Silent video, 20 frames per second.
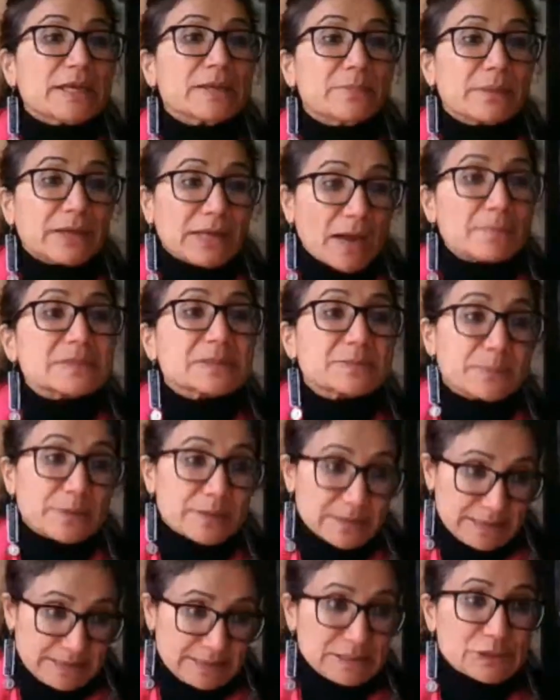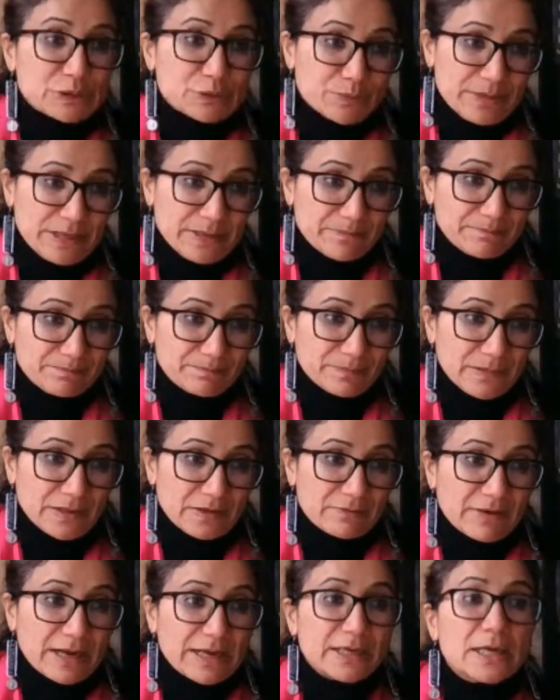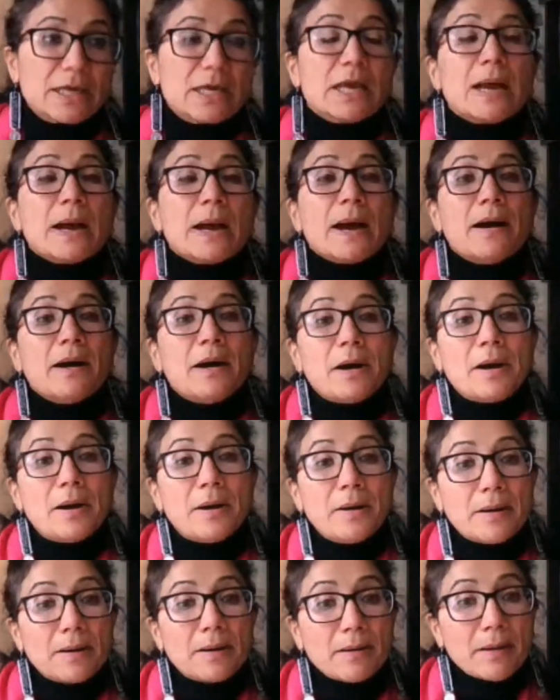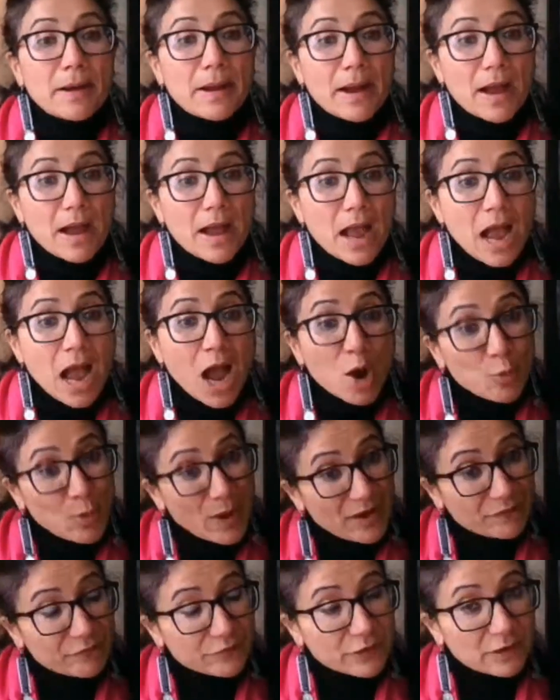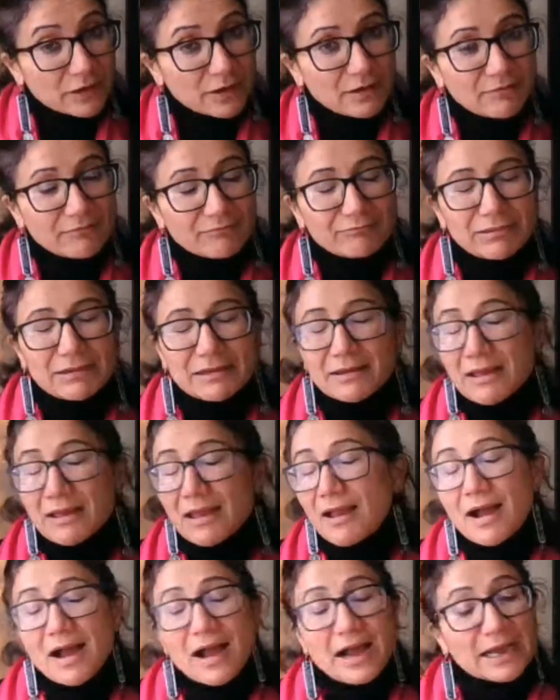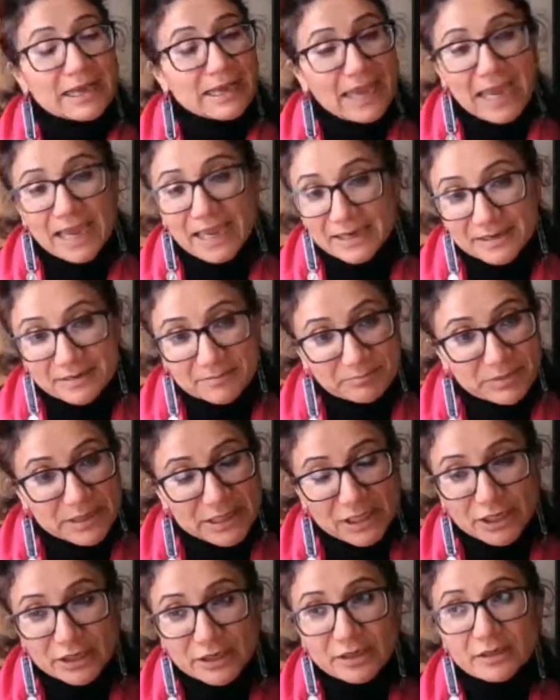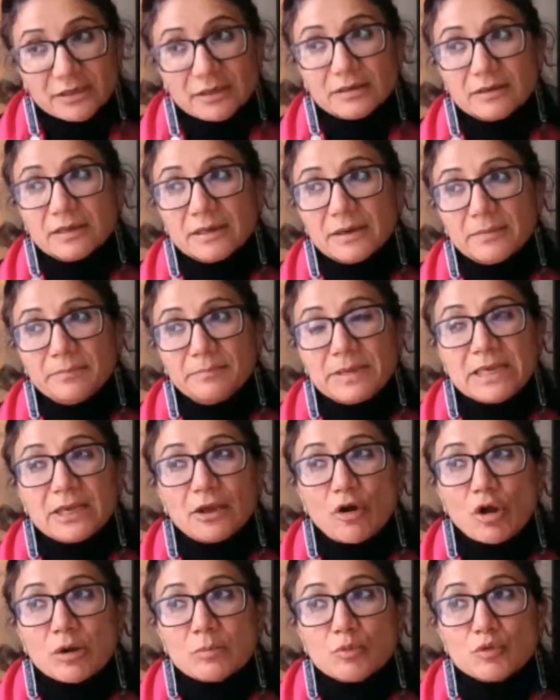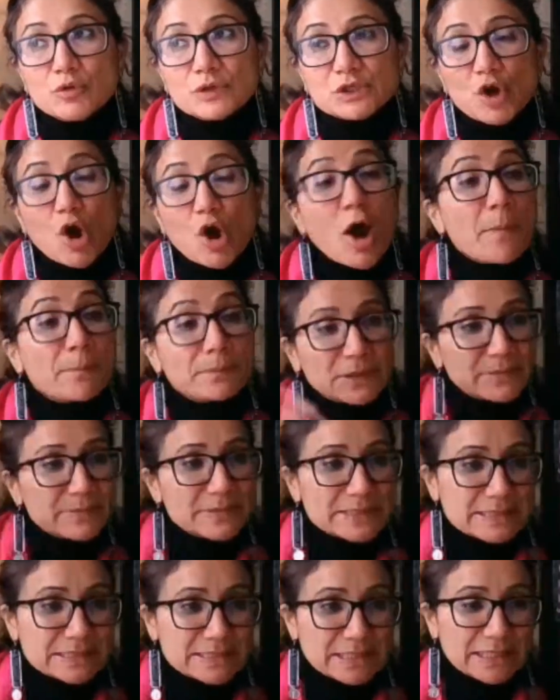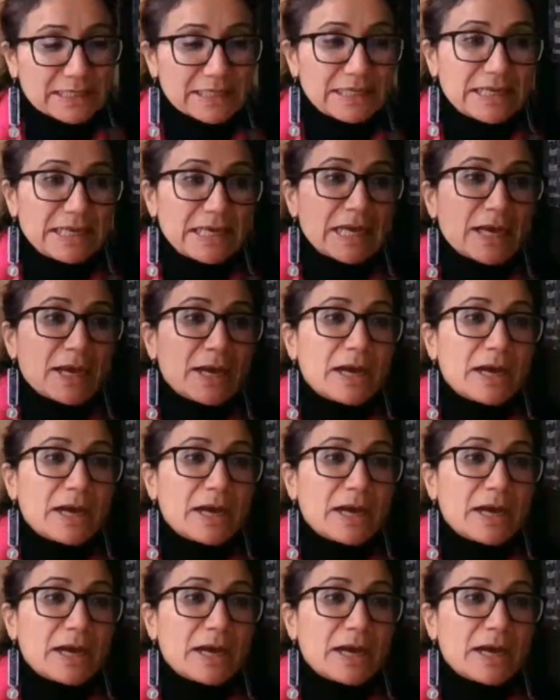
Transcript: when it becomes personal to me, right? Uh, however, again, being a uh, being uh-huh. almost optimistic,